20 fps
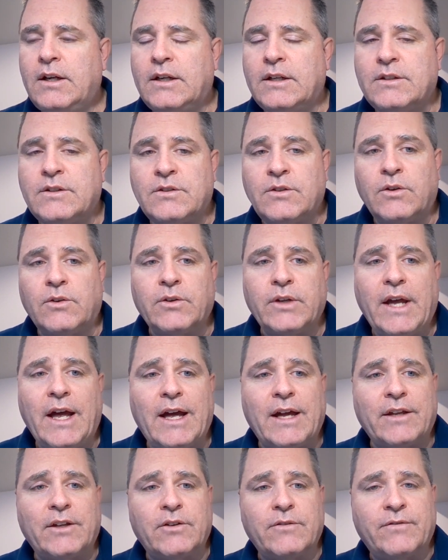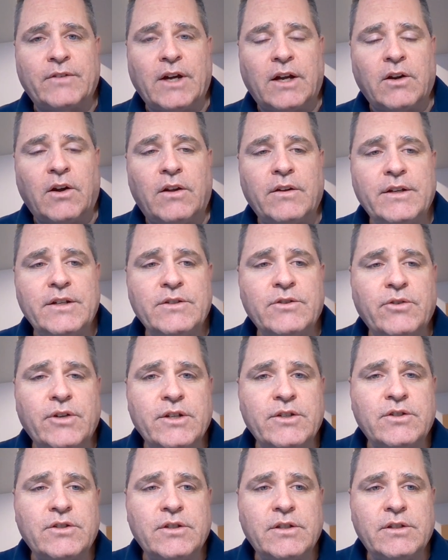And so, yeah, you've got all these
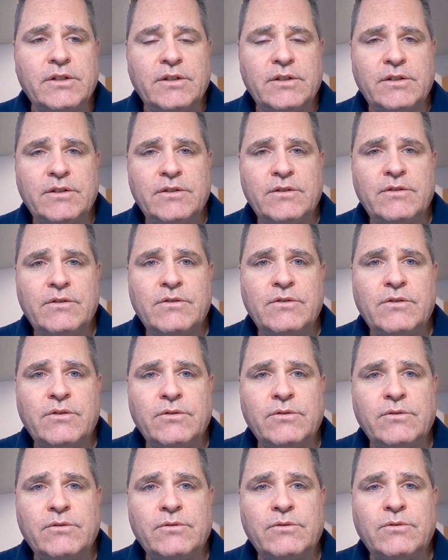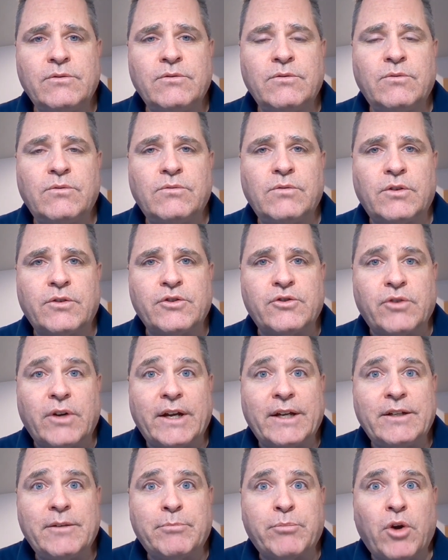Christians who are
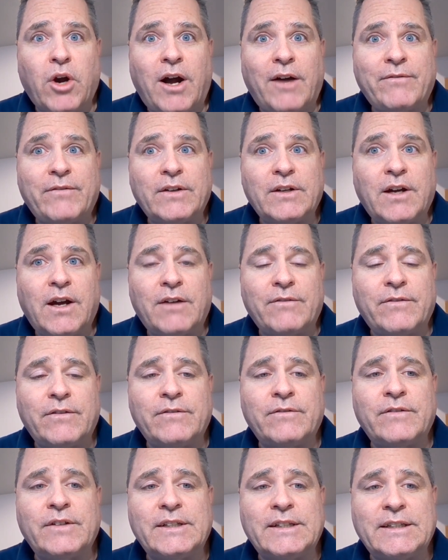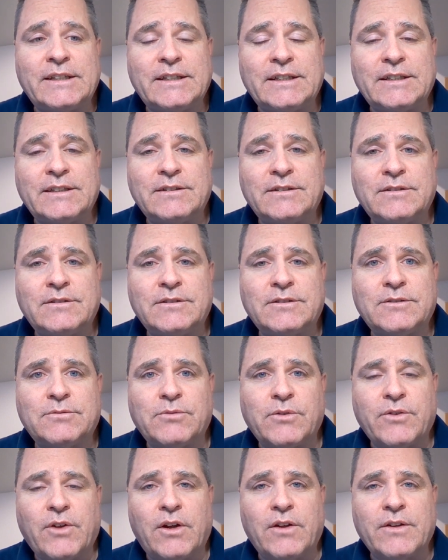trying to profit off of it
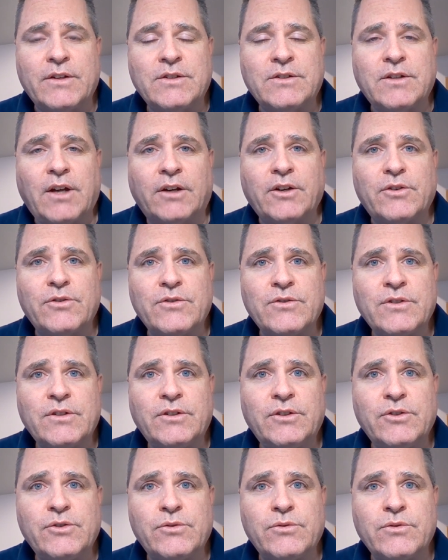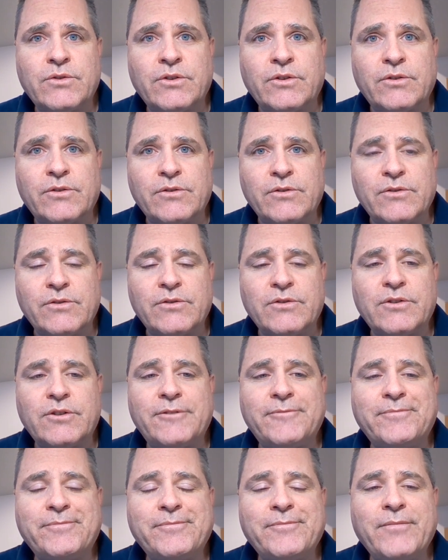with all the suckers and losers.
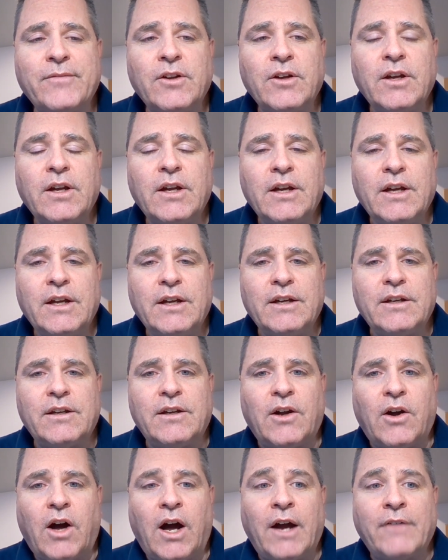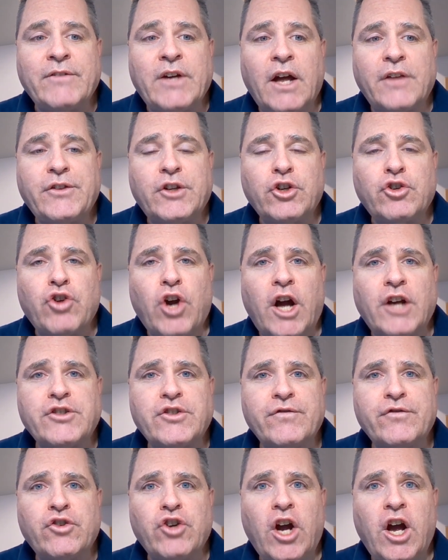You know, I've got the cross
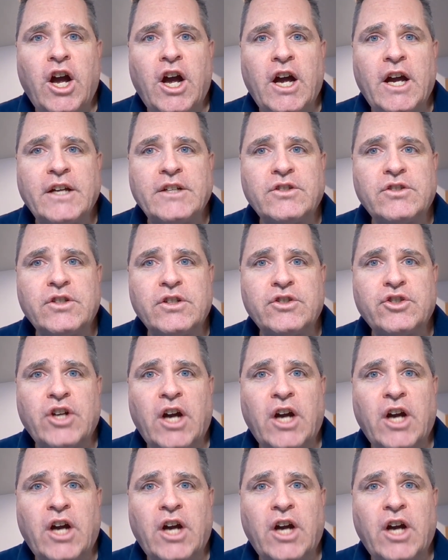of Christ, it's